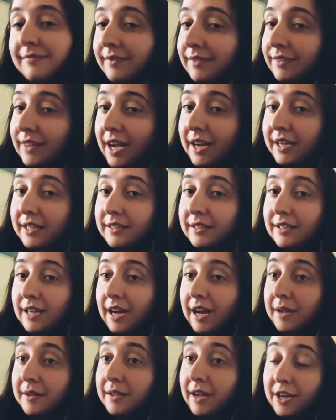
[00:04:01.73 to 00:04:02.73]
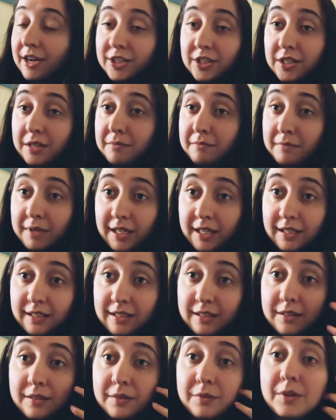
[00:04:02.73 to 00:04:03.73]
that I actually meet
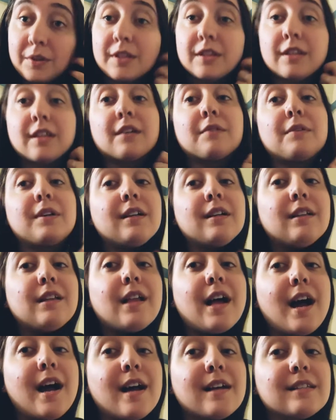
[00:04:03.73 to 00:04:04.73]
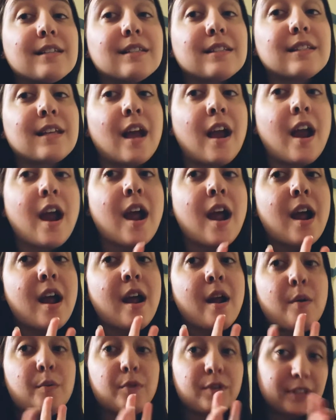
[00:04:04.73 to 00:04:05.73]
with like one class.
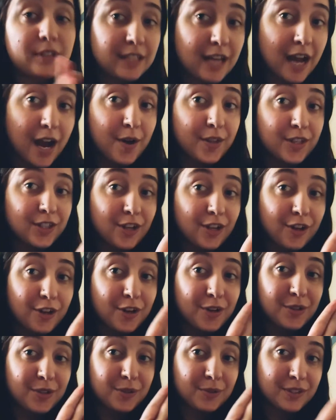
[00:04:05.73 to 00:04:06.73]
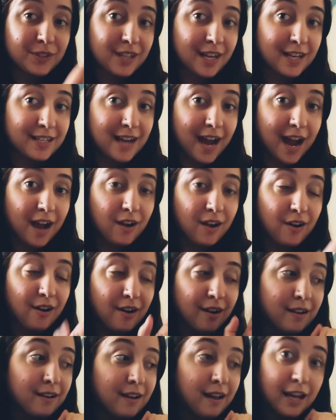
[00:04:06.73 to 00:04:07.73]
We'll see how this all goes once I tack
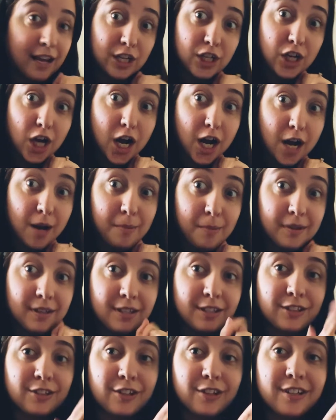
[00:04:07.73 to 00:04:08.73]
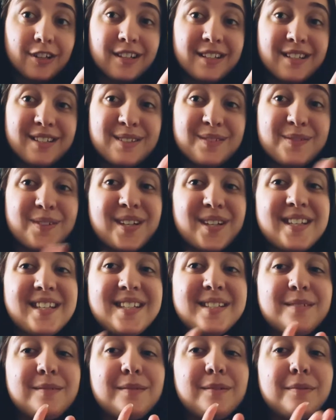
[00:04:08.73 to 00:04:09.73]
on a job as long as one
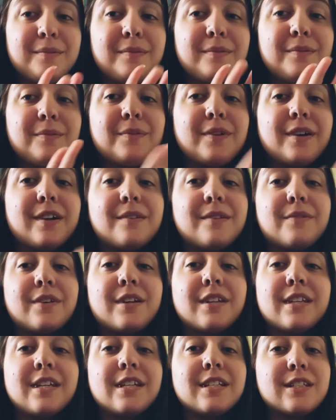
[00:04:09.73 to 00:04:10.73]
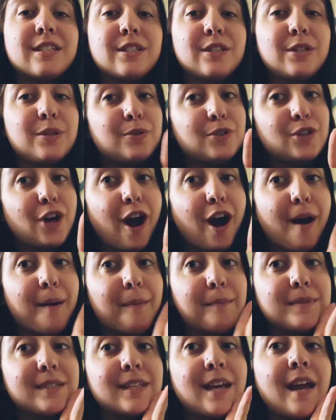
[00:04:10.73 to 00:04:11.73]
of these two
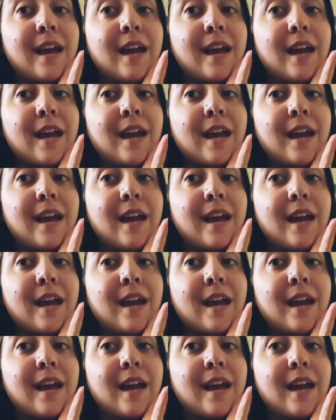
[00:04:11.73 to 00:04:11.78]
jobs